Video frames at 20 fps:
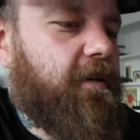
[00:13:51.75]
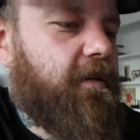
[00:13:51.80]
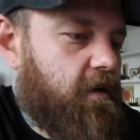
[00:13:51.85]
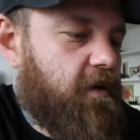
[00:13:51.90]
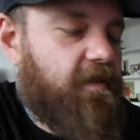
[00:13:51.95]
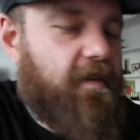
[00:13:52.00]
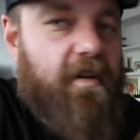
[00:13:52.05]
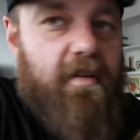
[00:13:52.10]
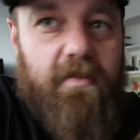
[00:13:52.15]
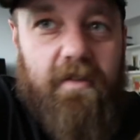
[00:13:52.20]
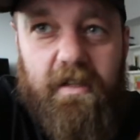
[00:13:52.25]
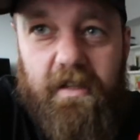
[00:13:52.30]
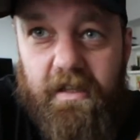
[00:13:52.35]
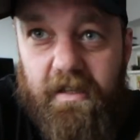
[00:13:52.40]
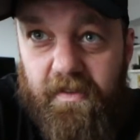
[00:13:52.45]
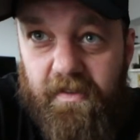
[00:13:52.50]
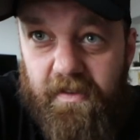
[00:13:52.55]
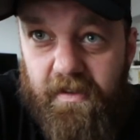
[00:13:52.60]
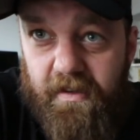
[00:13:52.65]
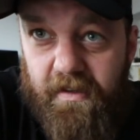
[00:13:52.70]
because everything
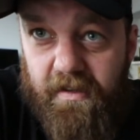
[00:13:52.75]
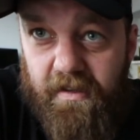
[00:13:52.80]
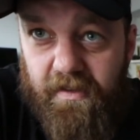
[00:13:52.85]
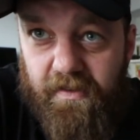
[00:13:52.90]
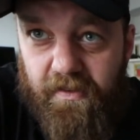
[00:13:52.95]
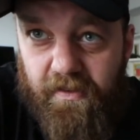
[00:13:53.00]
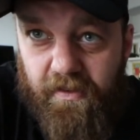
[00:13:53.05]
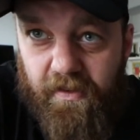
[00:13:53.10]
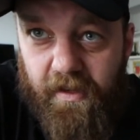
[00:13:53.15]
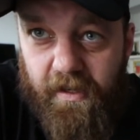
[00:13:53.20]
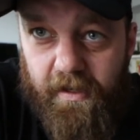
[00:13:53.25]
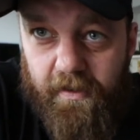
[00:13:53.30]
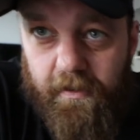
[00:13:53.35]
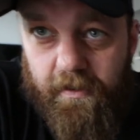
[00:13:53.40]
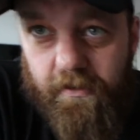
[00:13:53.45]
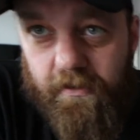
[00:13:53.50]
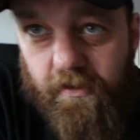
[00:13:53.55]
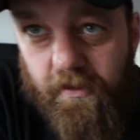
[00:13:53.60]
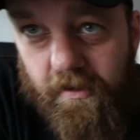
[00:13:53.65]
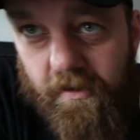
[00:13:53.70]
is in a different
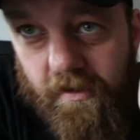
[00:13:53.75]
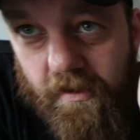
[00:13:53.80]
language.